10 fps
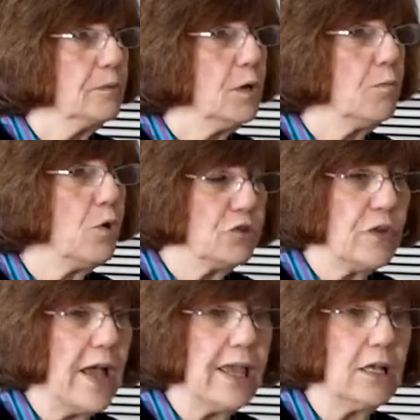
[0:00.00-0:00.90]

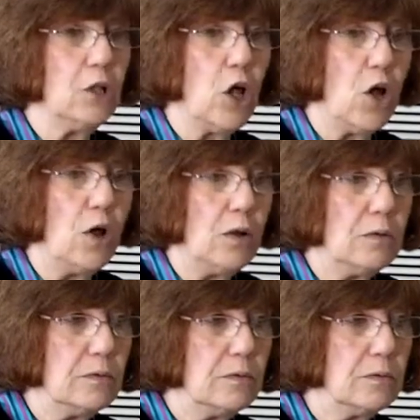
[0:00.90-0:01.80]
Mosaic law,
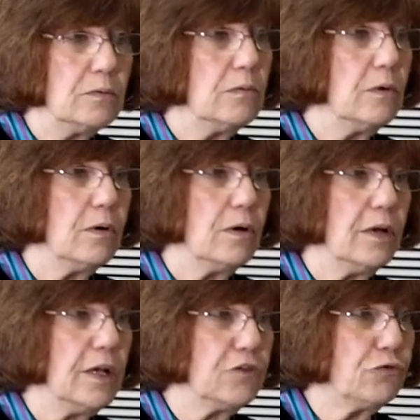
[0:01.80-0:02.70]

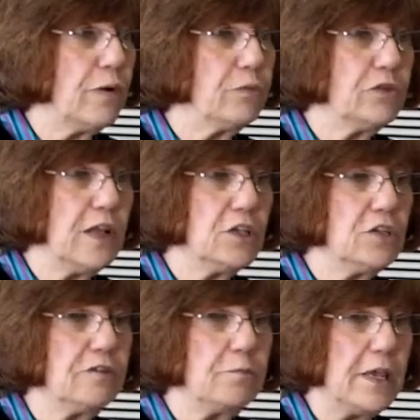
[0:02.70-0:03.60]
its
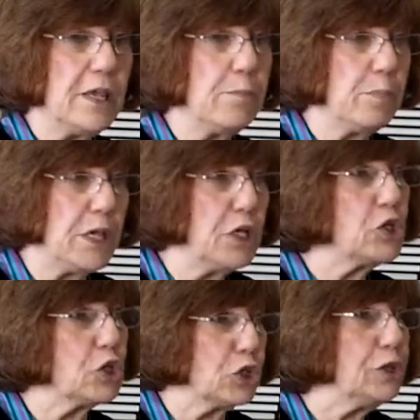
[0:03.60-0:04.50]
representative being
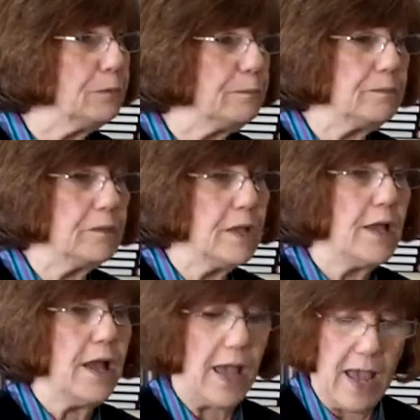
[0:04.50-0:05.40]
Peter,
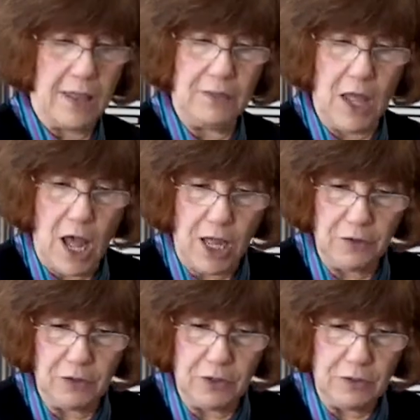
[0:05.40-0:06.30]
and the
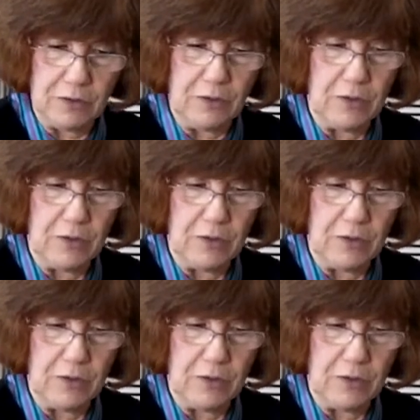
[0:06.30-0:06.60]
other,